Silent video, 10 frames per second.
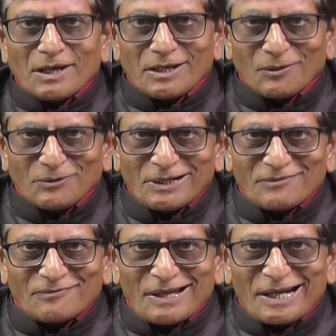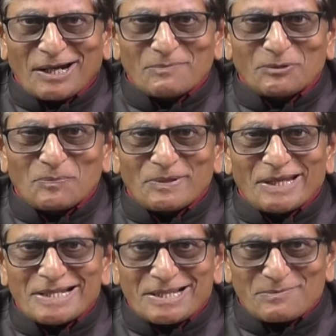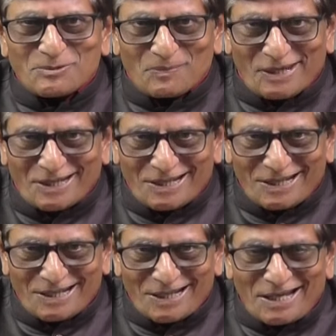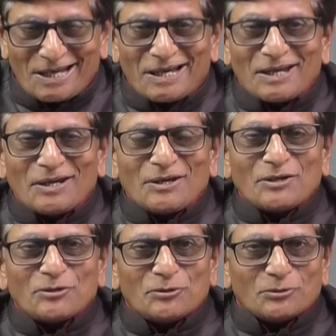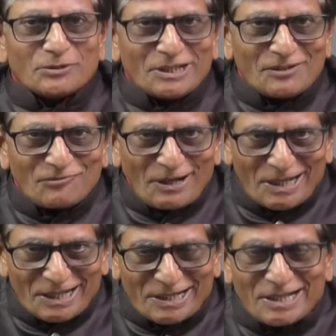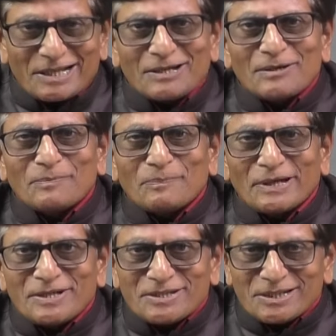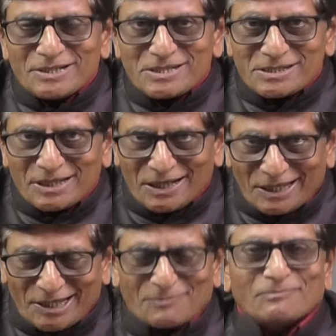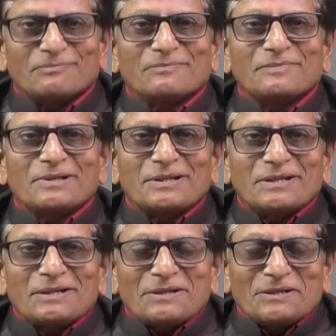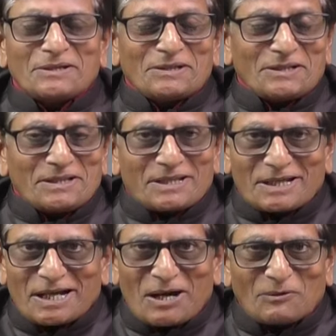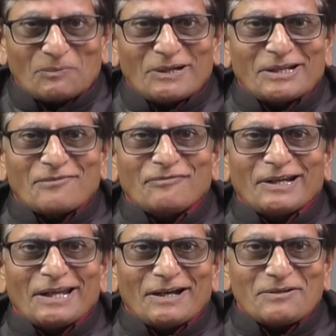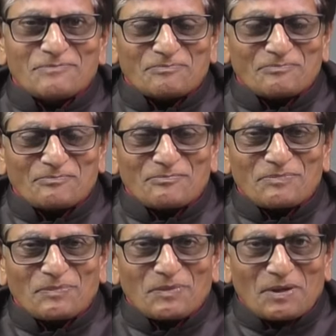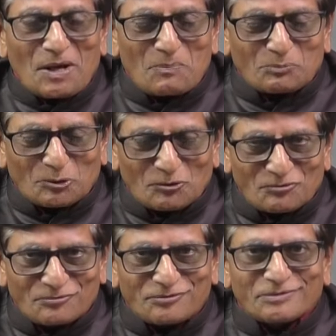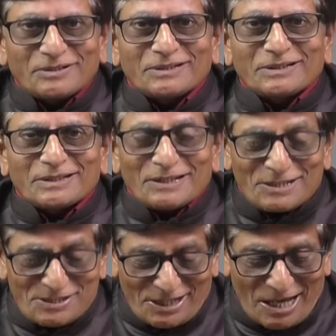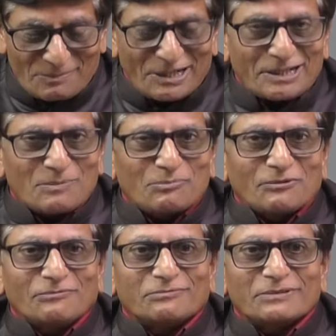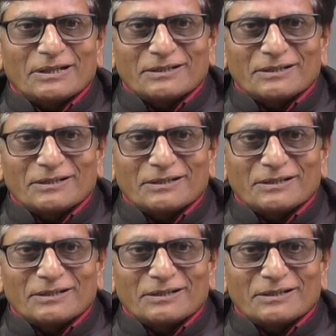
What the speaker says: Hello and welcome to PSM Speak. Unified Pension Scheme. The Government of India approved, its cabinet approved